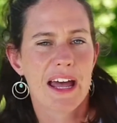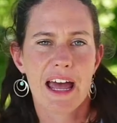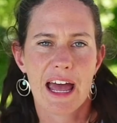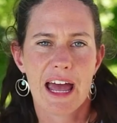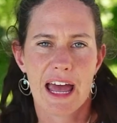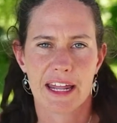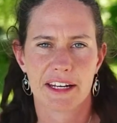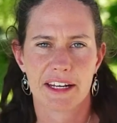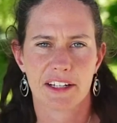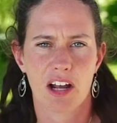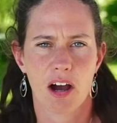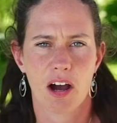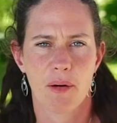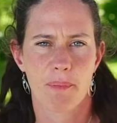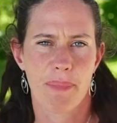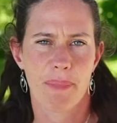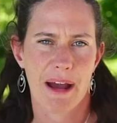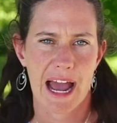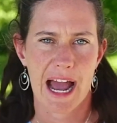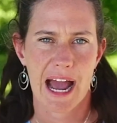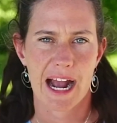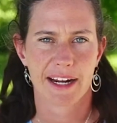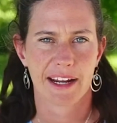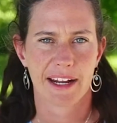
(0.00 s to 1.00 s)
and come
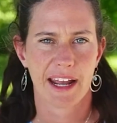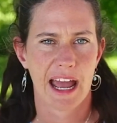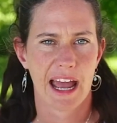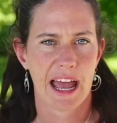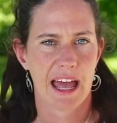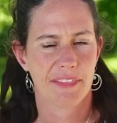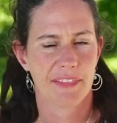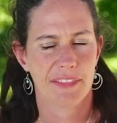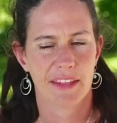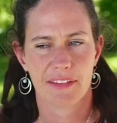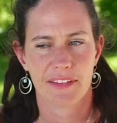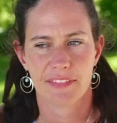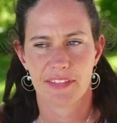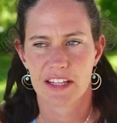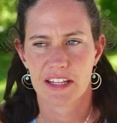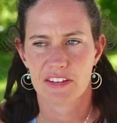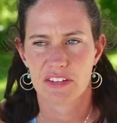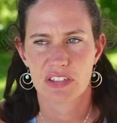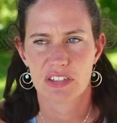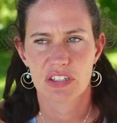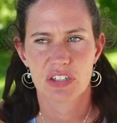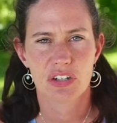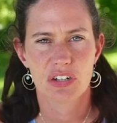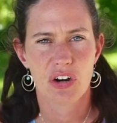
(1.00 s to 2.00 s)
back and that it's
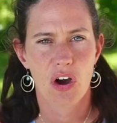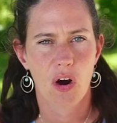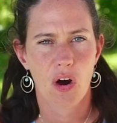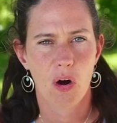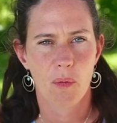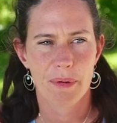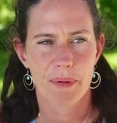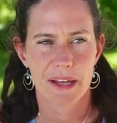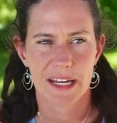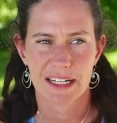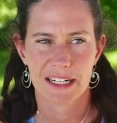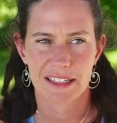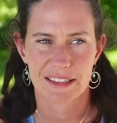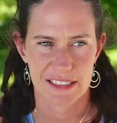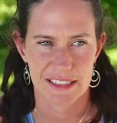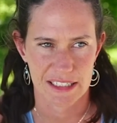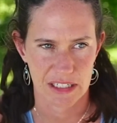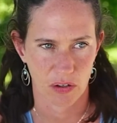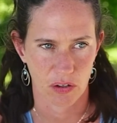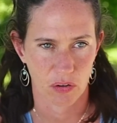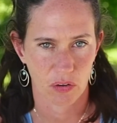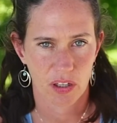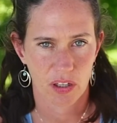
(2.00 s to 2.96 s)
no big deal.